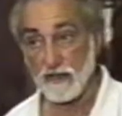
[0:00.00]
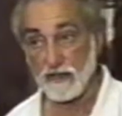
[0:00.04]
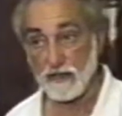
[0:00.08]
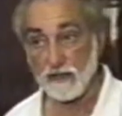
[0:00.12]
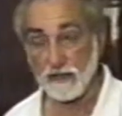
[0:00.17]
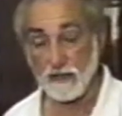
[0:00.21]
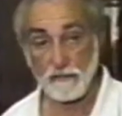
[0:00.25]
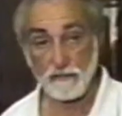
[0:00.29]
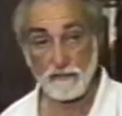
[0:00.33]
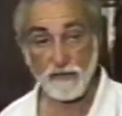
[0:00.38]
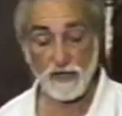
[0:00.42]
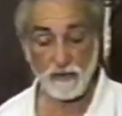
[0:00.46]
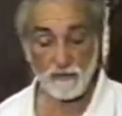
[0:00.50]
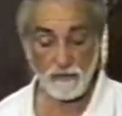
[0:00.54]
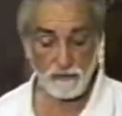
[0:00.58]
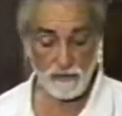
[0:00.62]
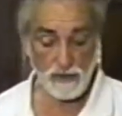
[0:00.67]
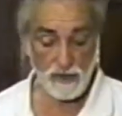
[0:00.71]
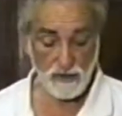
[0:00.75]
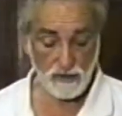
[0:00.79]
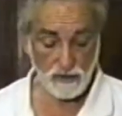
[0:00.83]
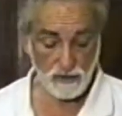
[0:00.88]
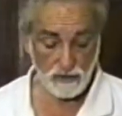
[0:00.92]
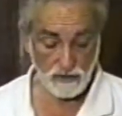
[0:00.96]
get it in
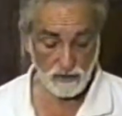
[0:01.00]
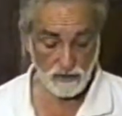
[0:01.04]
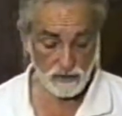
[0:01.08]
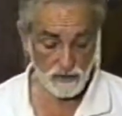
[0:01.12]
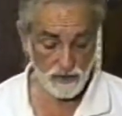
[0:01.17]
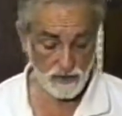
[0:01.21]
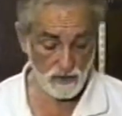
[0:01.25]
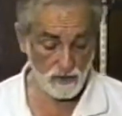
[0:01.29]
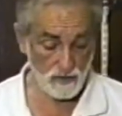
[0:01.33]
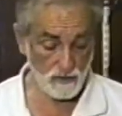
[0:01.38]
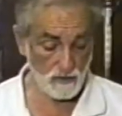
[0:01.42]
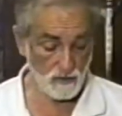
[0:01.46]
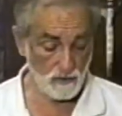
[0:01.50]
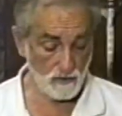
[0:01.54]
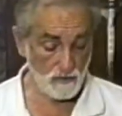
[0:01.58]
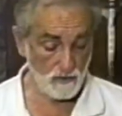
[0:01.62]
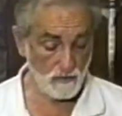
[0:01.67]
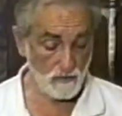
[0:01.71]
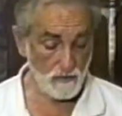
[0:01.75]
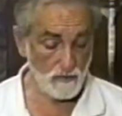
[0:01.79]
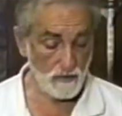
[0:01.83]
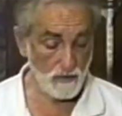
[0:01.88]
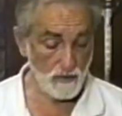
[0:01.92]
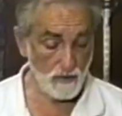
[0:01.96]
paperback now.
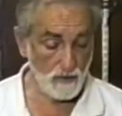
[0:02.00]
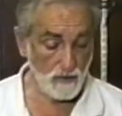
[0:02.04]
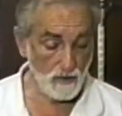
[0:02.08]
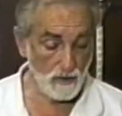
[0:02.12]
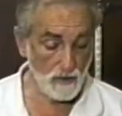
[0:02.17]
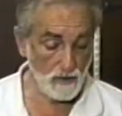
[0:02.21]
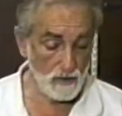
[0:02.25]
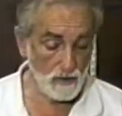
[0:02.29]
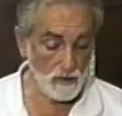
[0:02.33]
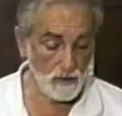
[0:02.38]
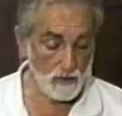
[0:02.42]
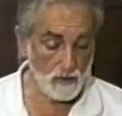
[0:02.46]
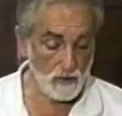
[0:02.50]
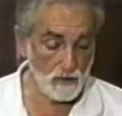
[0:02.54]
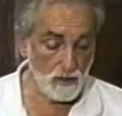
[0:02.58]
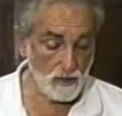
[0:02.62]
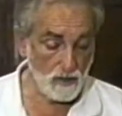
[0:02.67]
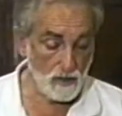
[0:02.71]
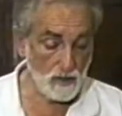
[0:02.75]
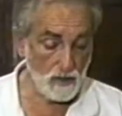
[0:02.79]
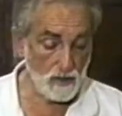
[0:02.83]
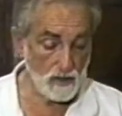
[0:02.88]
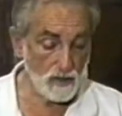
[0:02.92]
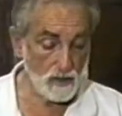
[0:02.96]

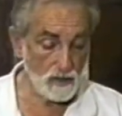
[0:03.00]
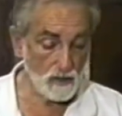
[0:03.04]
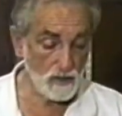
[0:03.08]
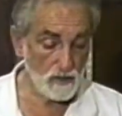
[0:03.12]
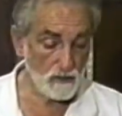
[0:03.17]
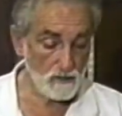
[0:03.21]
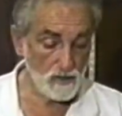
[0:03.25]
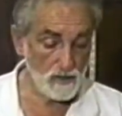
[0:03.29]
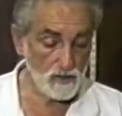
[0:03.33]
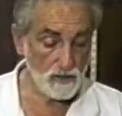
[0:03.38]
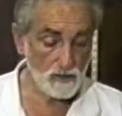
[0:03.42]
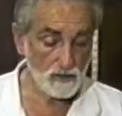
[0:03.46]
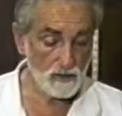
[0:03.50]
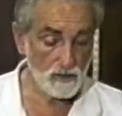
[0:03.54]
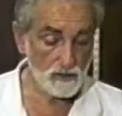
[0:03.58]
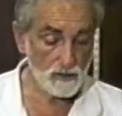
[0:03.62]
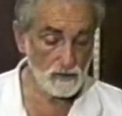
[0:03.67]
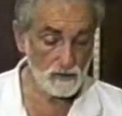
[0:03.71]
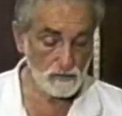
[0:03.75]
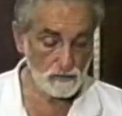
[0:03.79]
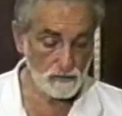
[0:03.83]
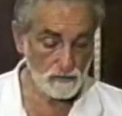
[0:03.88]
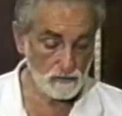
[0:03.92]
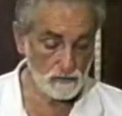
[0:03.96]
And I'm on
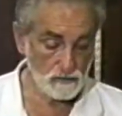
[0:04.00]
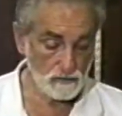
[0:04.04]
uh,